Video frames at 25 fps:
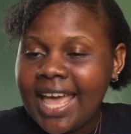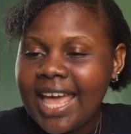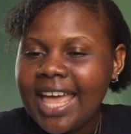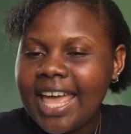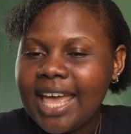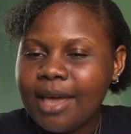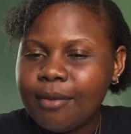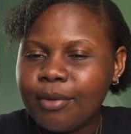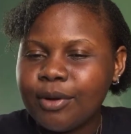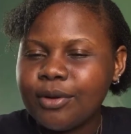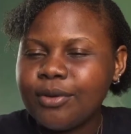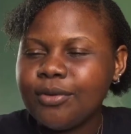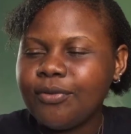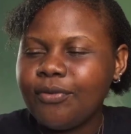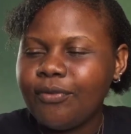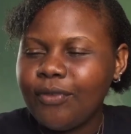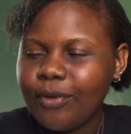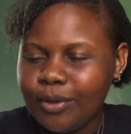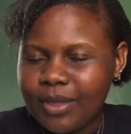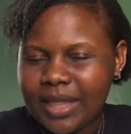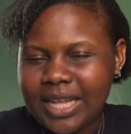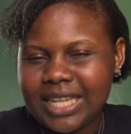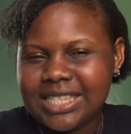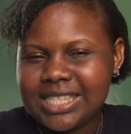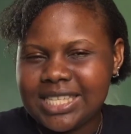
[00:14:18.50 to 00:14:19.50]
able to
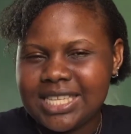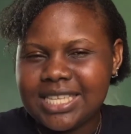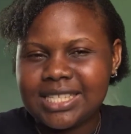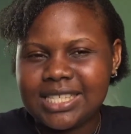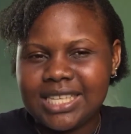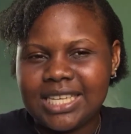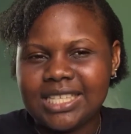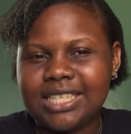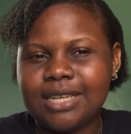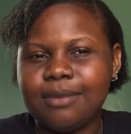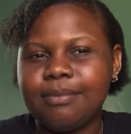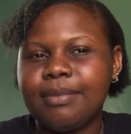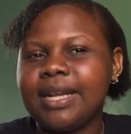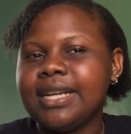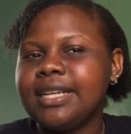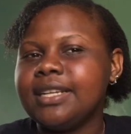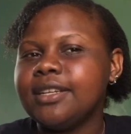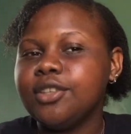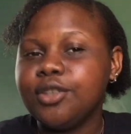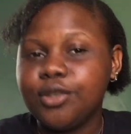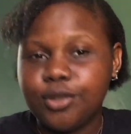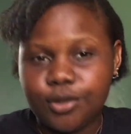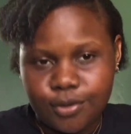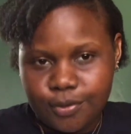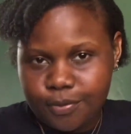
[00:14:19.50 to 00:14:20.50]
feel that sensation, but
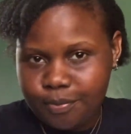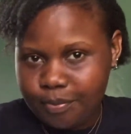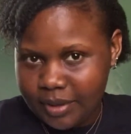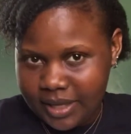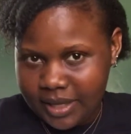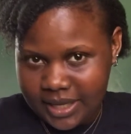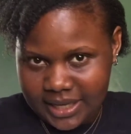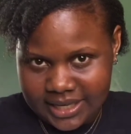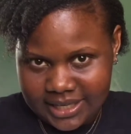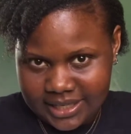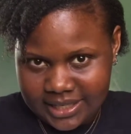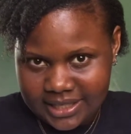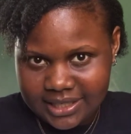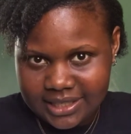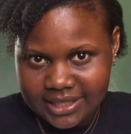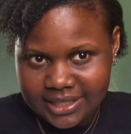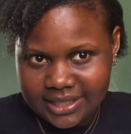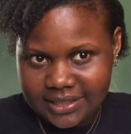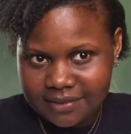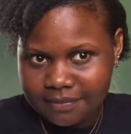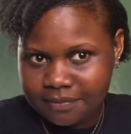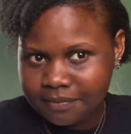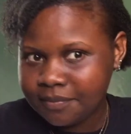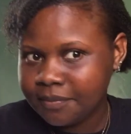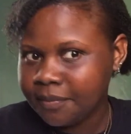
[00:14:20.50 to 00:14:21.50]
no pain.
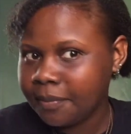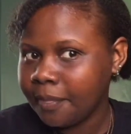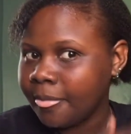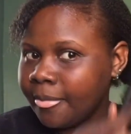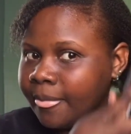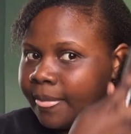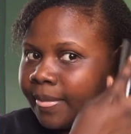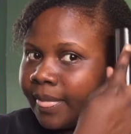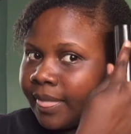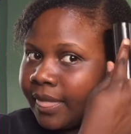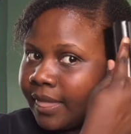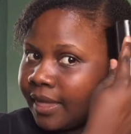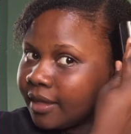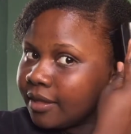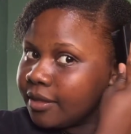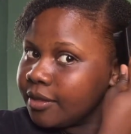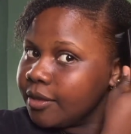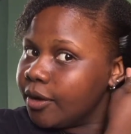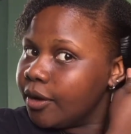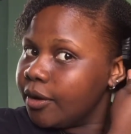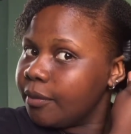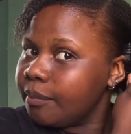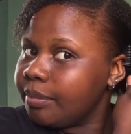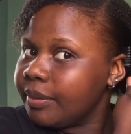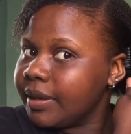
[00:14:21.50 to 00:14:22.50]

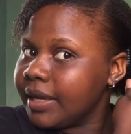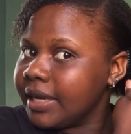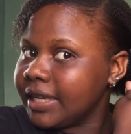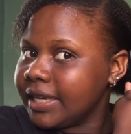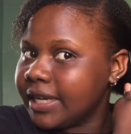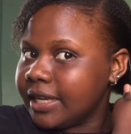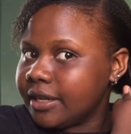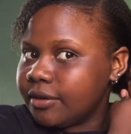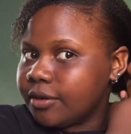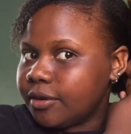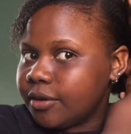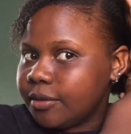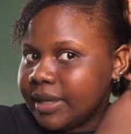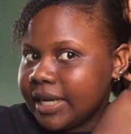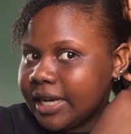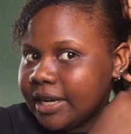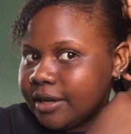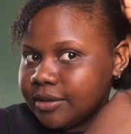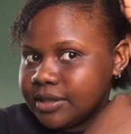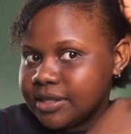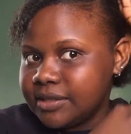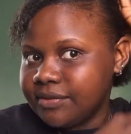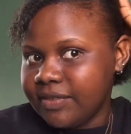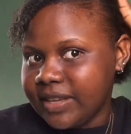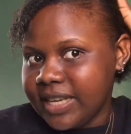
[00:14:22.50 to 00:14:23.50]
No pain at all, but I
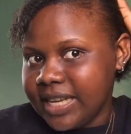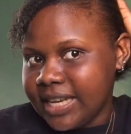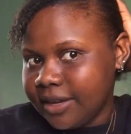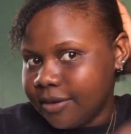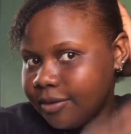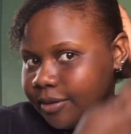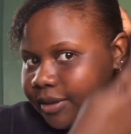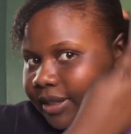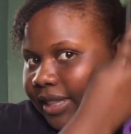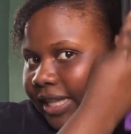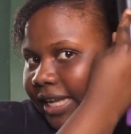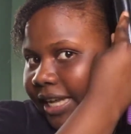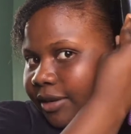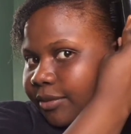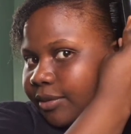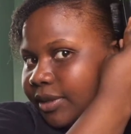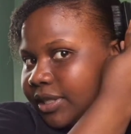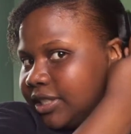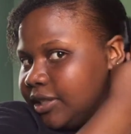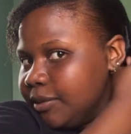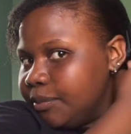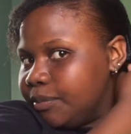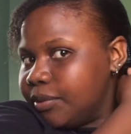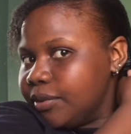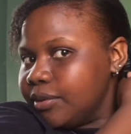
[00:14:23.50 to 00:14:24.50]
was feeling all that when
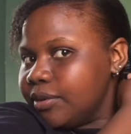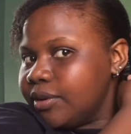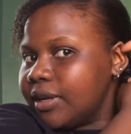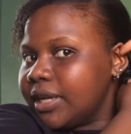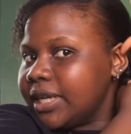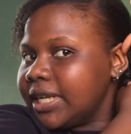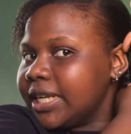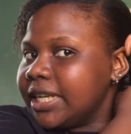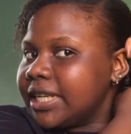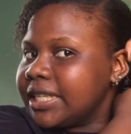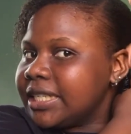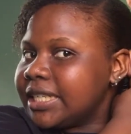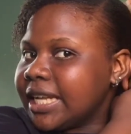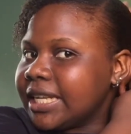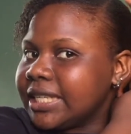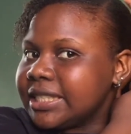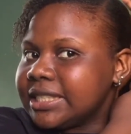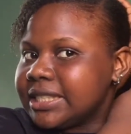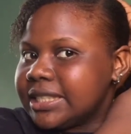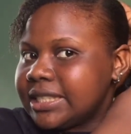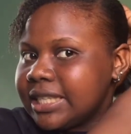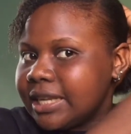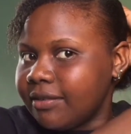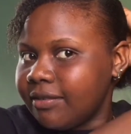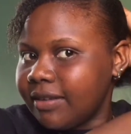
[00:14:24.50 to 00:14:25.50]
she put on it and
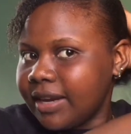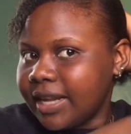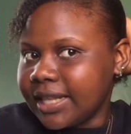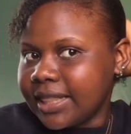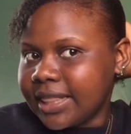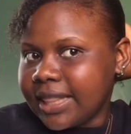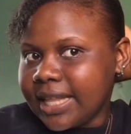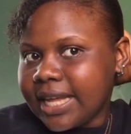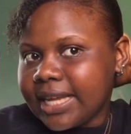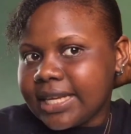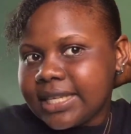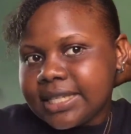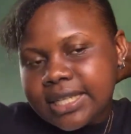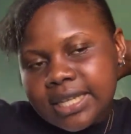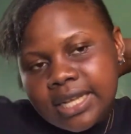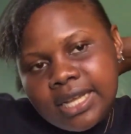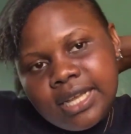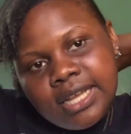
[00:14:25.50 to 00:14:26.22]
stuff like that.